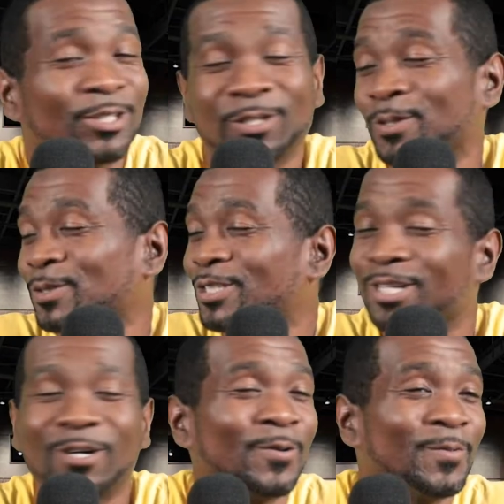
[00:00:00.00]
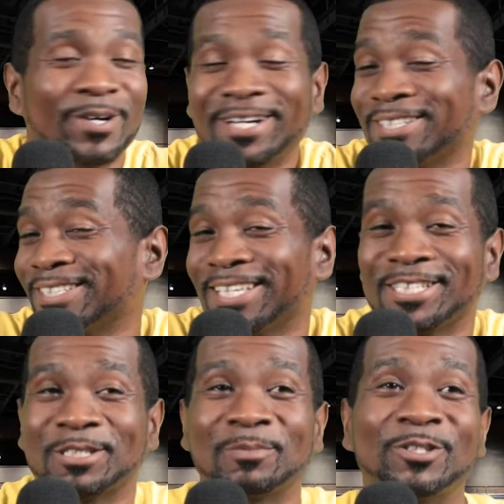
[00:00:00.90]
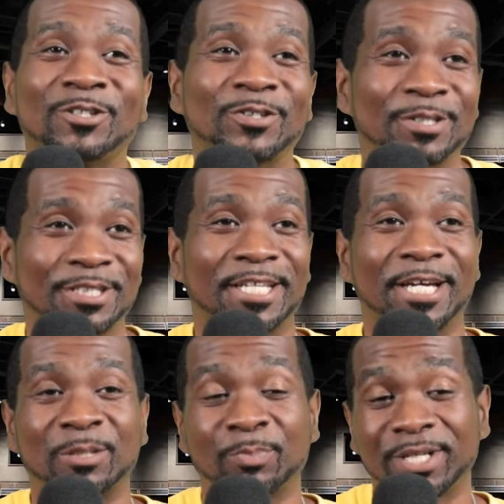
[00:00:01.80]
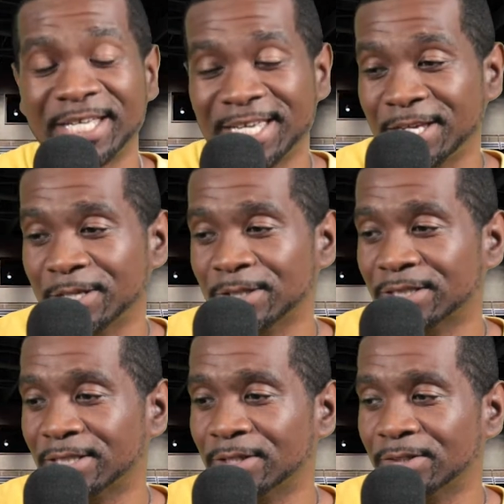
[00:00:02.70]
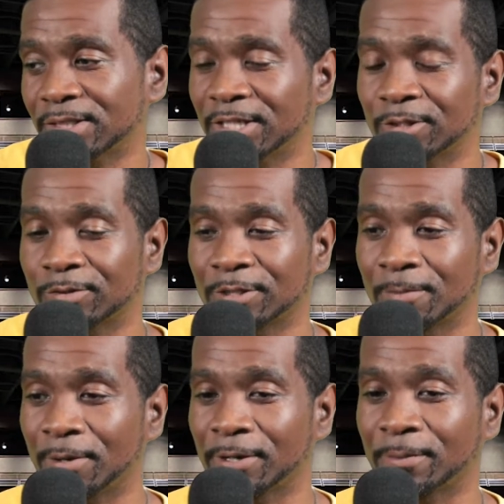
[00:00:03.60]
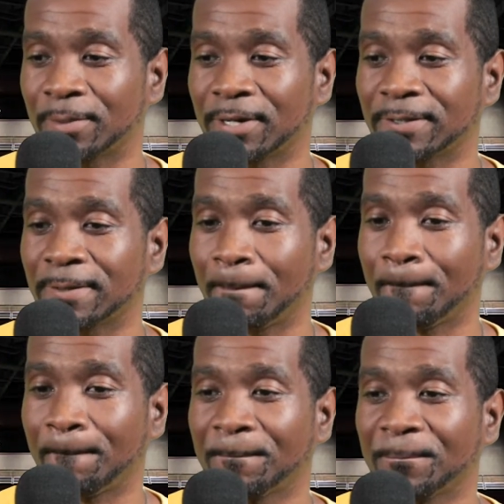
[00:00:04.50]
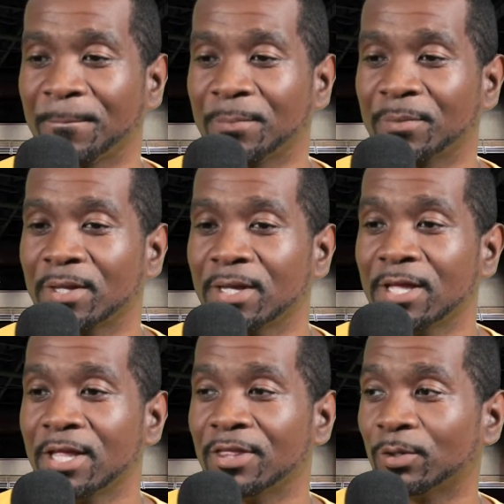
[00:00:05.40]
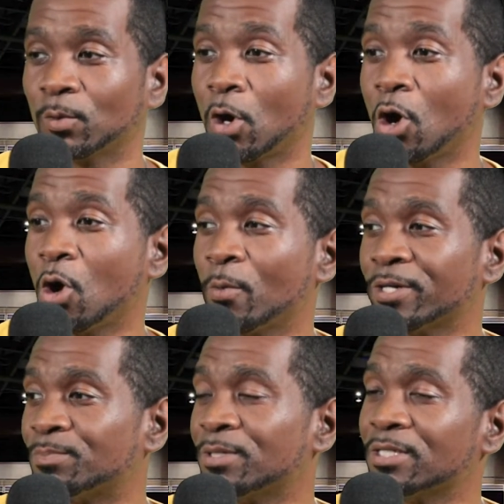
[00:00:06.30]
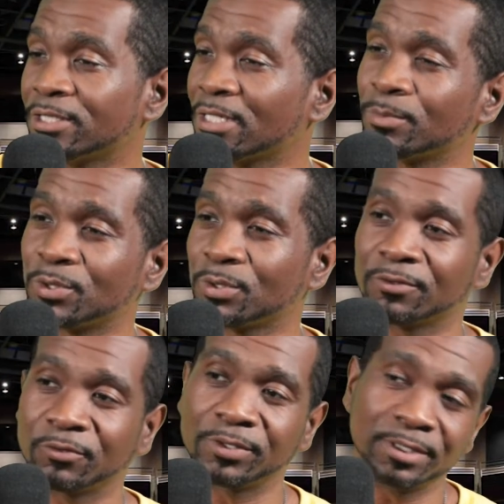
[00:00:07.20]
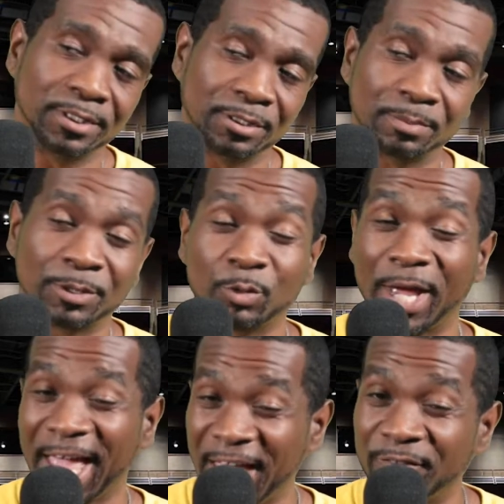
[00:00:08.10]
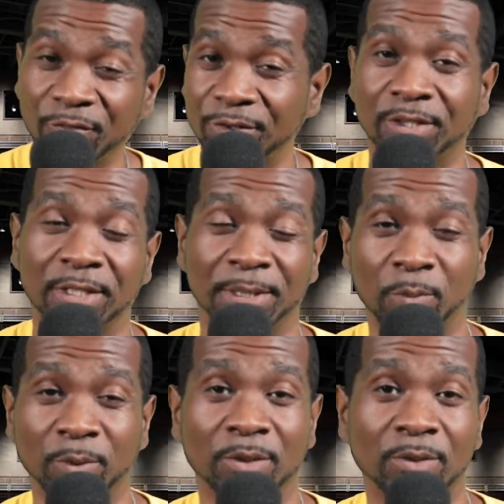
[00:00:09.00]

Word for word: no, nobody like to be criticized. But here's here's the interesting part about it. There will always be some sort of criticism to everything that we